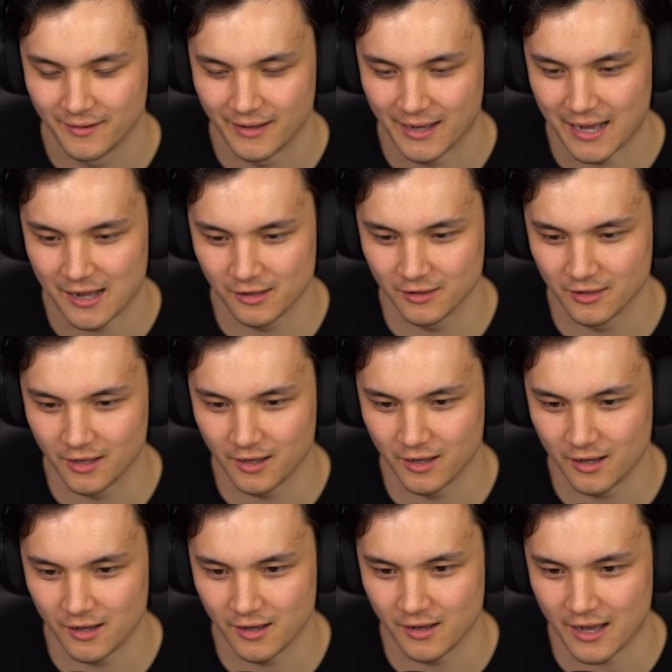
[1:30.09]

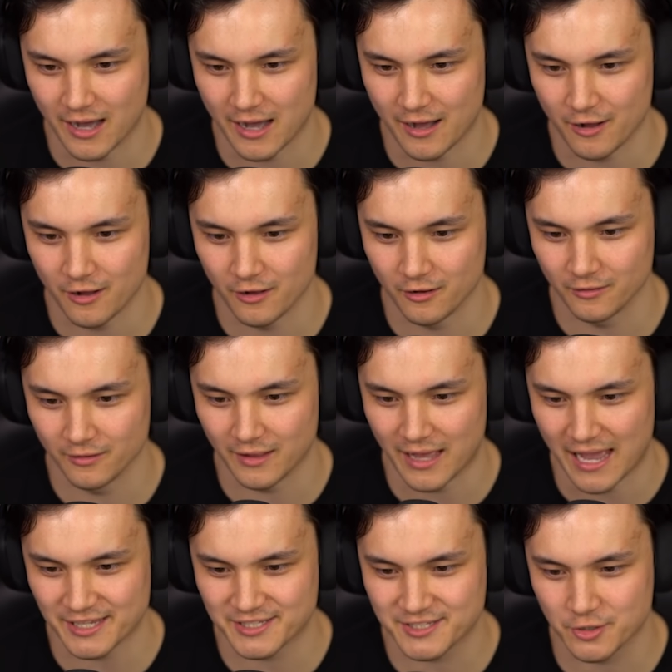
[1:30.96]
I'll
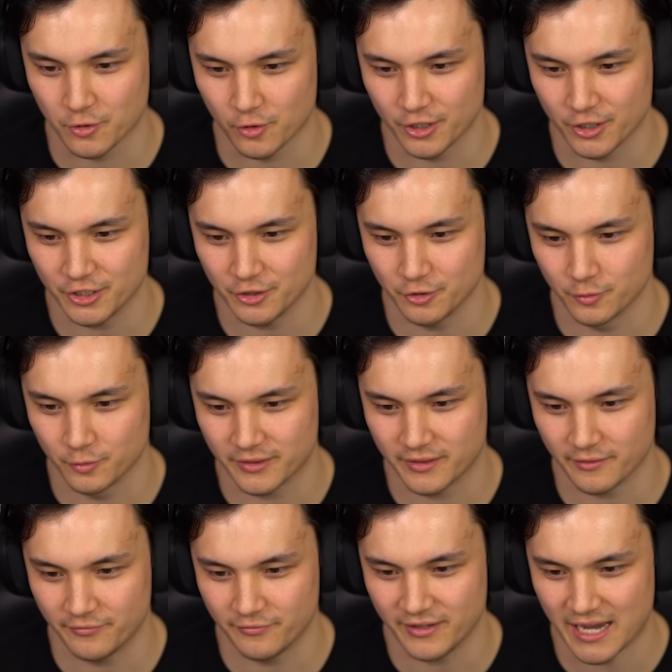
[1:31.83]
escort you with
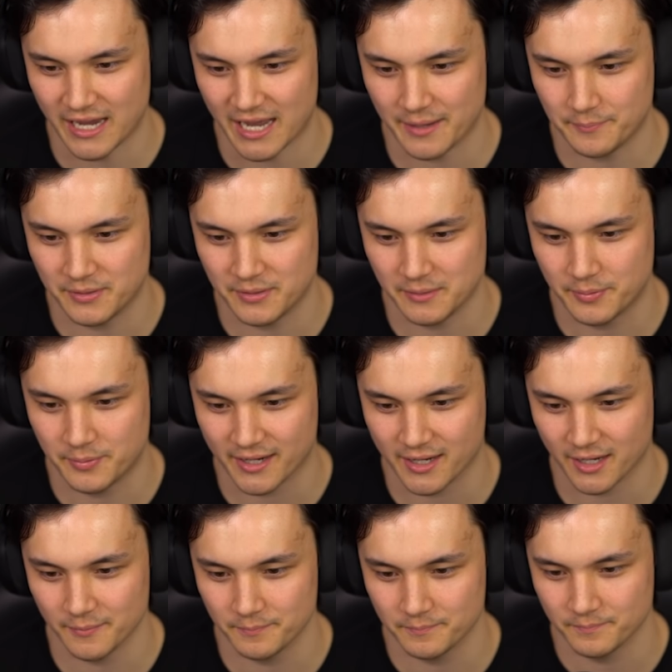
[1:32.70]
a VIP
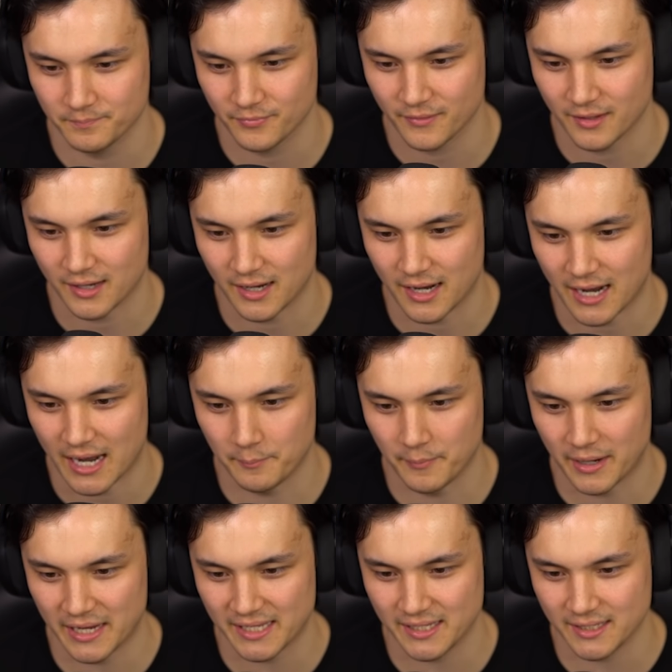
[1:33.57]
pickup. I
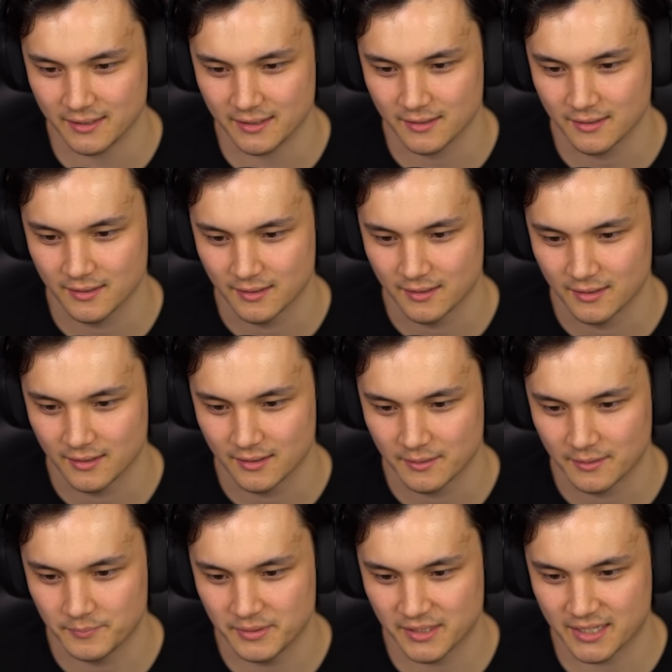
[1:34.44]
might
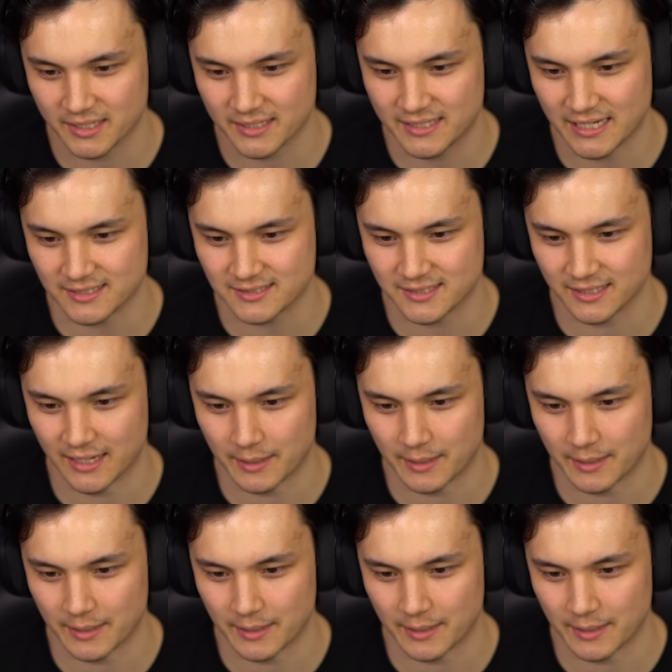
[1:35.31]
be contested.